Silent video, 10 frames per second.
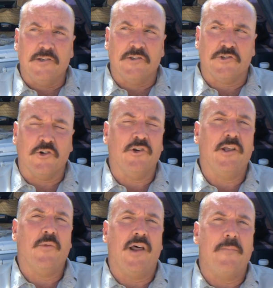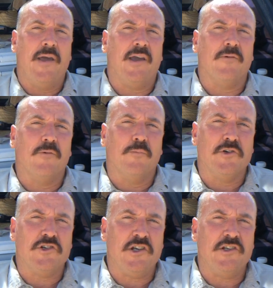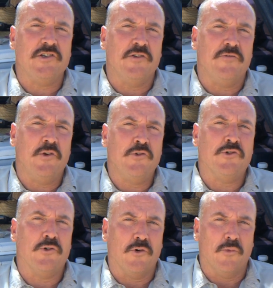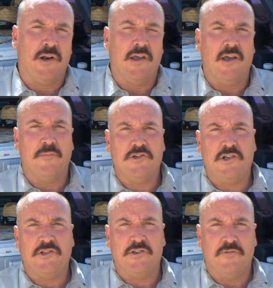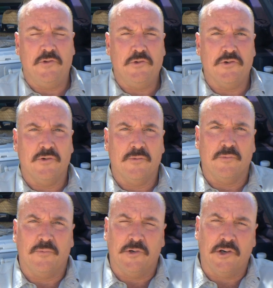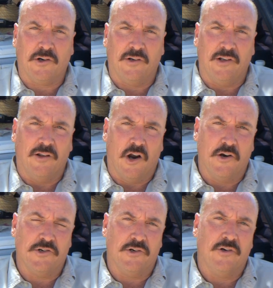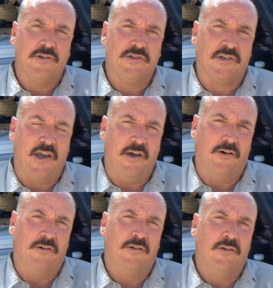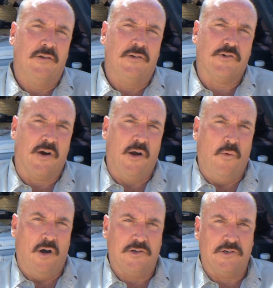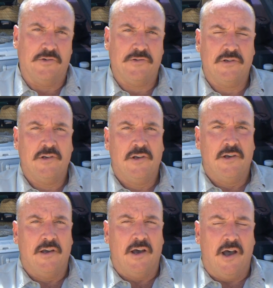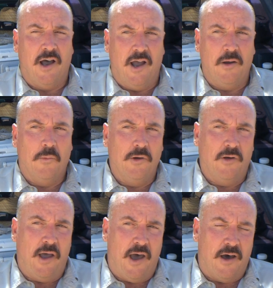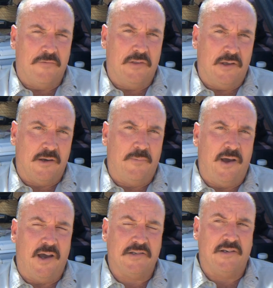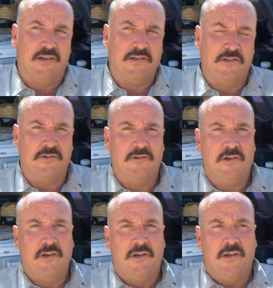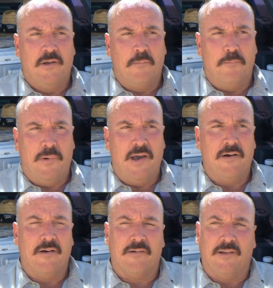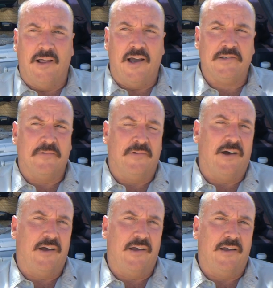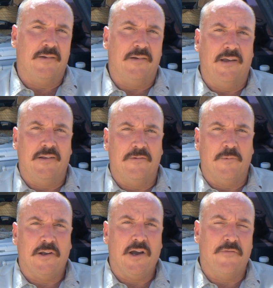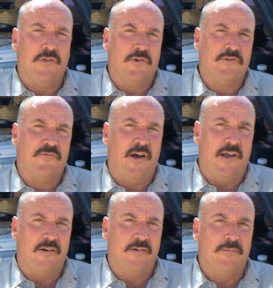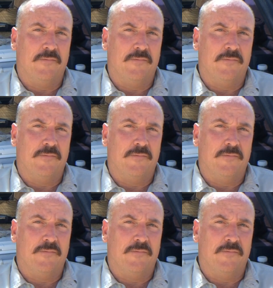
Certainly when I make machines in the future, or when I get machines in the future, particularly larger scale dry washers, I will have the capacity to better classify and recover the finer